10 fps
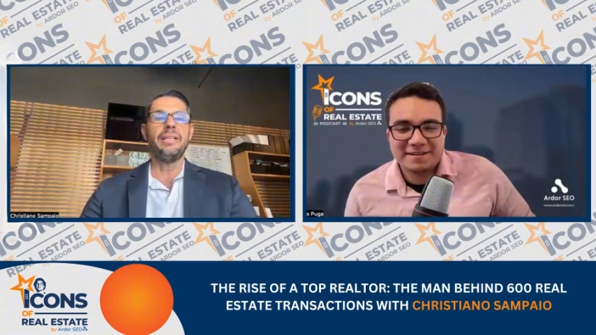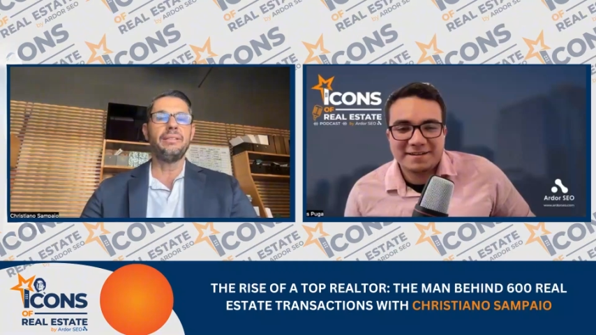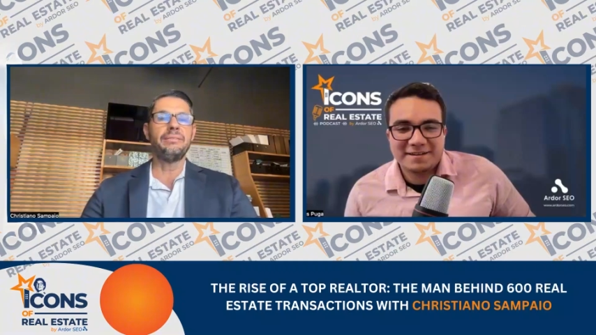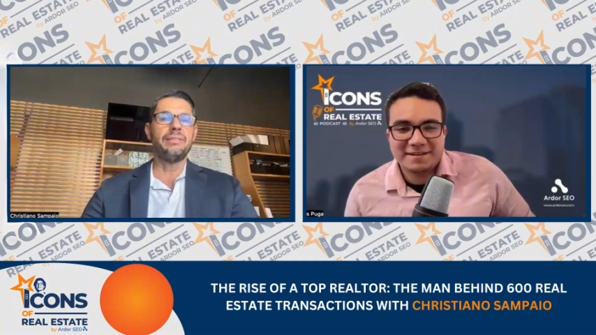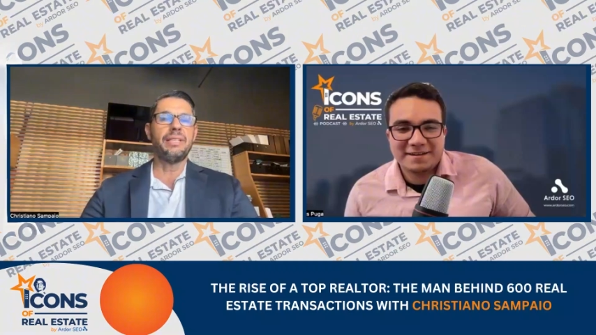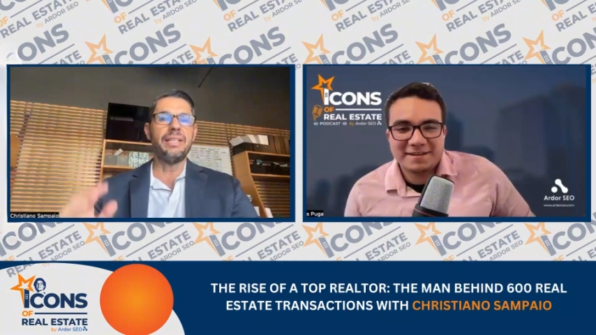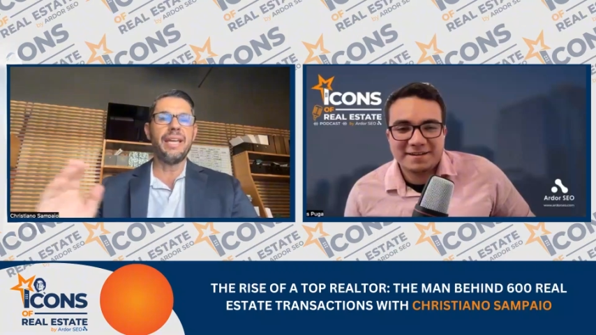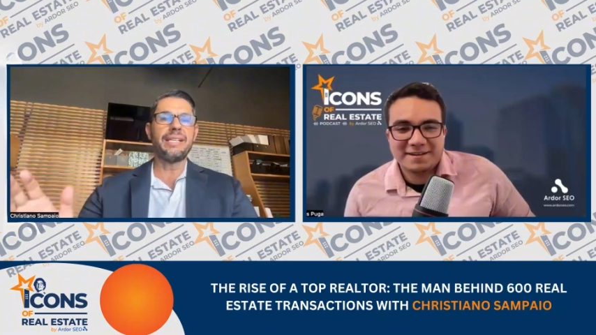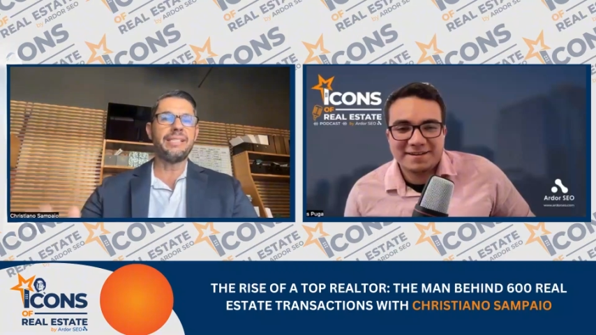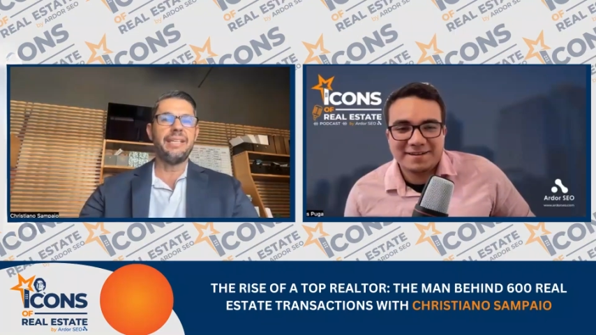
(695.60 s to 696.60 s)
Speaker 1: then on the
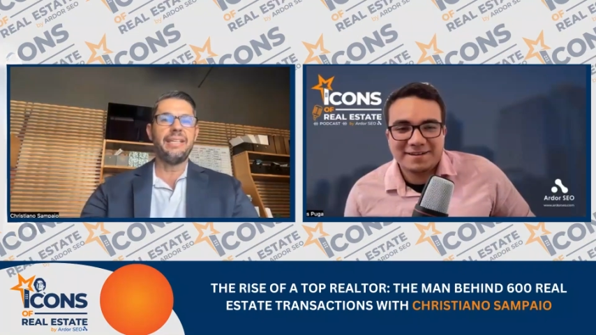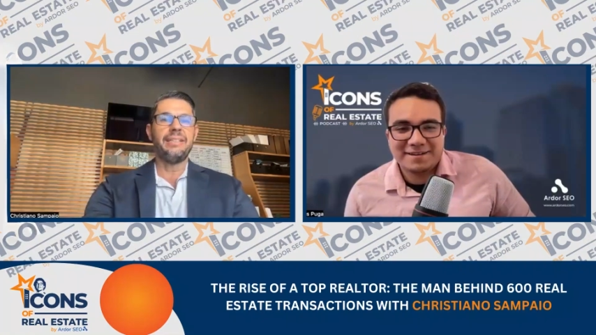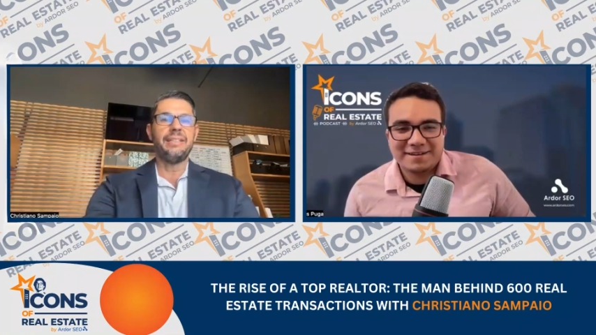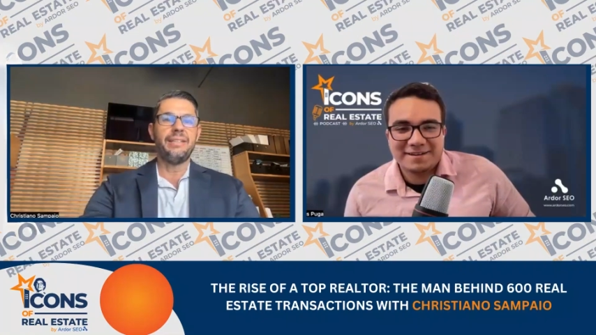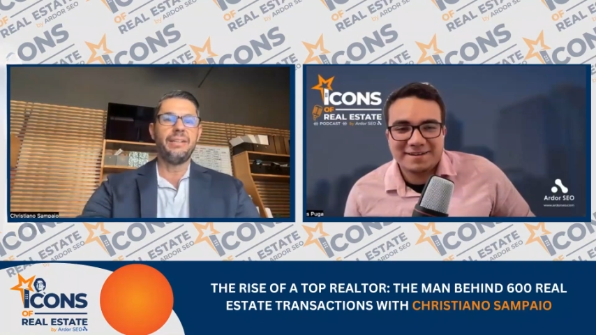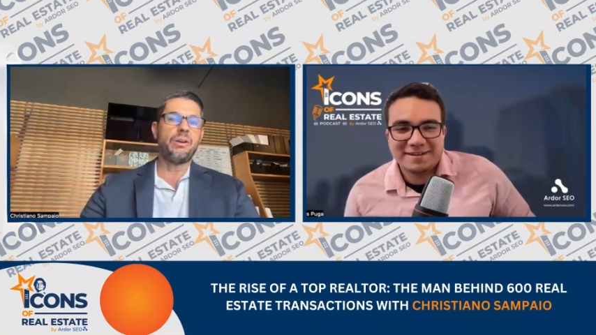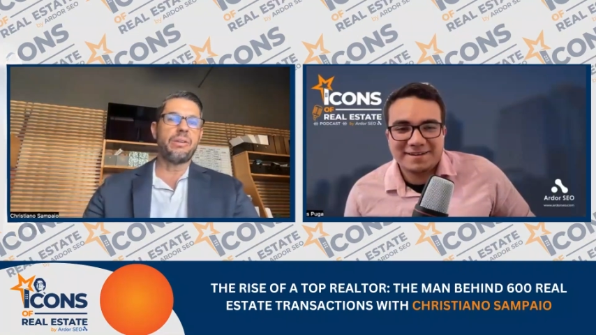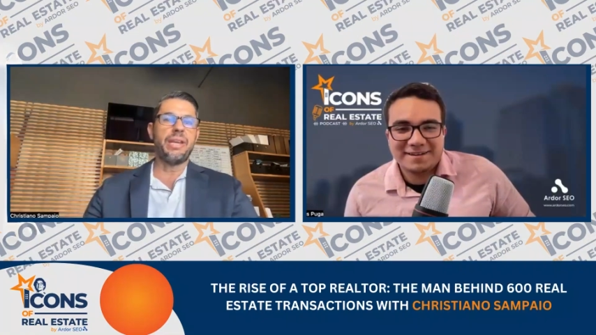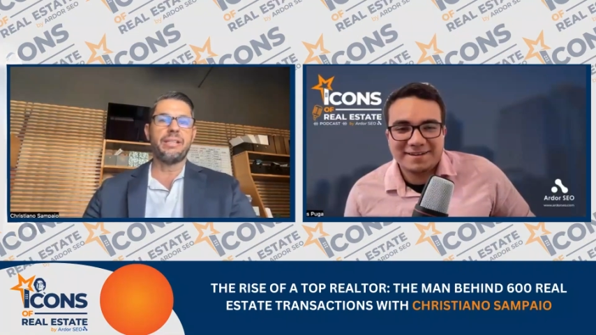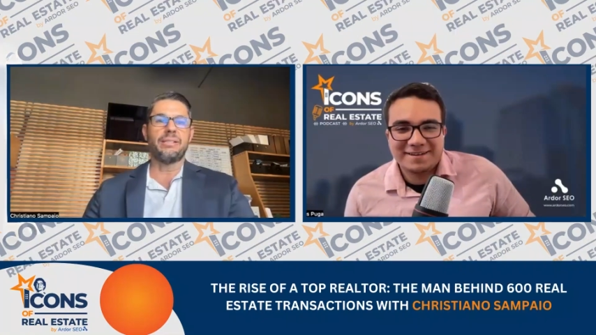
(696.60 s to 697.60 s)
next day, they all
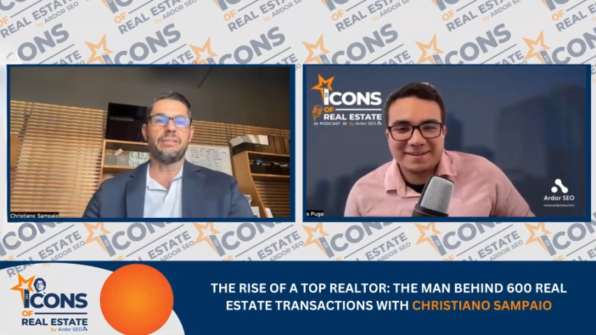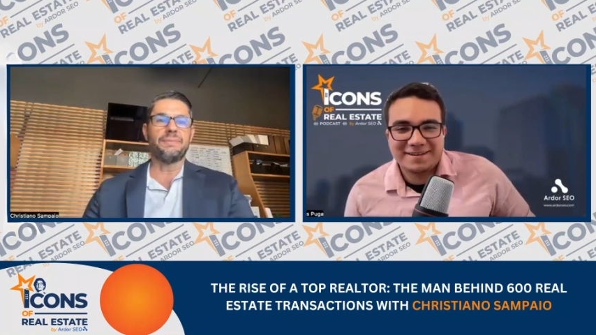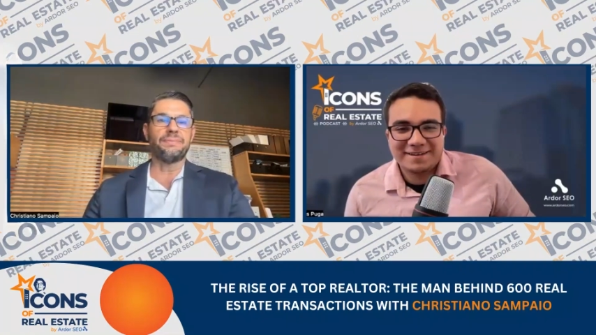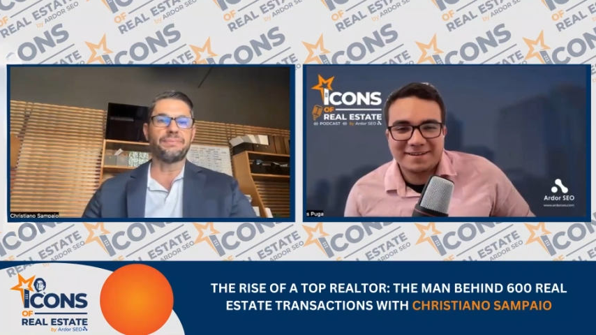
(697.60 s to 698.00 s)
canceled.